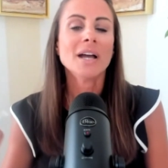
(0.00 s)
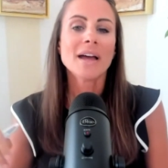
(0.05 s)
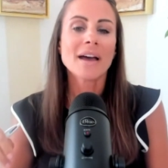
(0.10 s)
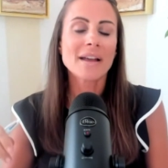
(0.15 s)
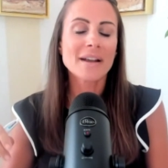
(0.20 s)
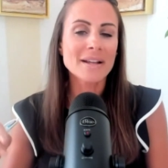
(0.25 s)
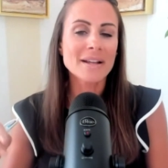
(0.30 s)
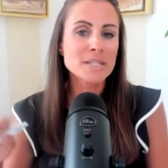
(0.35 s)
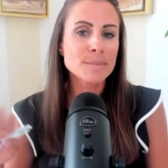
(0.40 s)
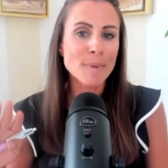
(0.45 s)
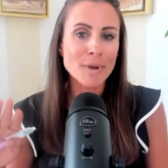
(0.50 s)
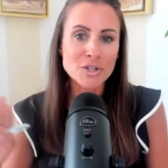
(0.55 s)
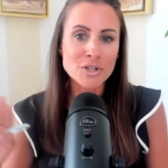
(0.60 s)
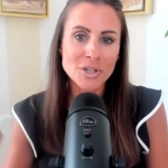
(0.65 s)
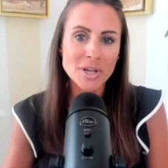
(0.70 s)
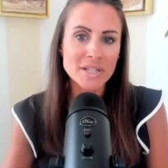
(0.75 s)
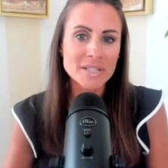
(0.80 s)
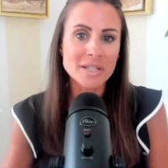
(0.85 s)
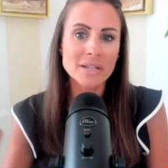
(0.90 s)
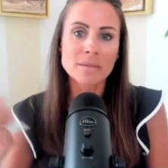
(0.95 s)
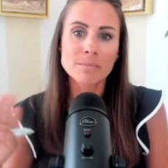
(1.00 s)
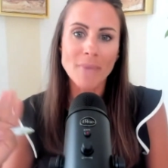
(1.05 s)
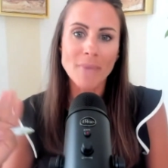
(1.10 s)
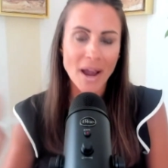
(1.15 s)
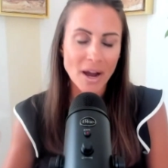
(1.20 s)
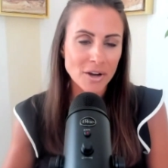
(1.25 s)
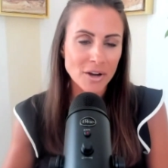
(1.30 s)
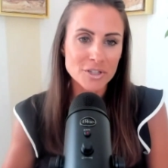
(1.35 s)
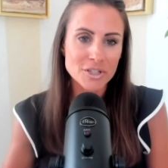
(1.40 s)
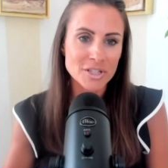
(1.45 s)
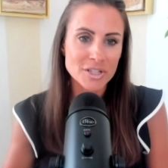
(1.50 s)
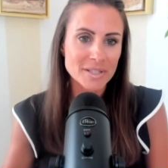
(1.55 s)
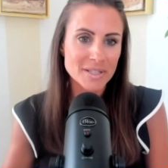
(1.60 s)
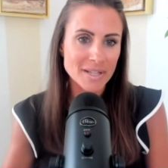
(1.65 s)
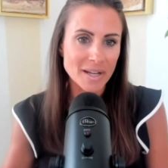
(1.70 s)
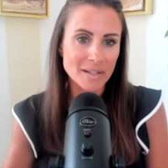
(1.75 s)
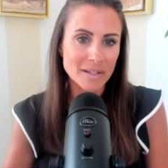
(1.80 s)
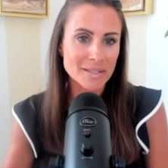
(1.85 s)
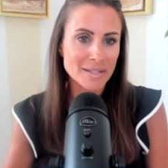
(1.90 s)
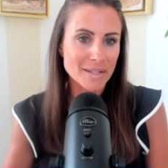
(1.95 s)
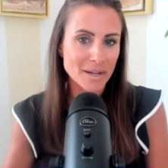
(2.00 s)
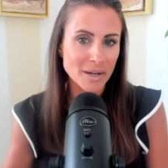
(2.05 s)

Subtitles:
and I specialize in marriage and sex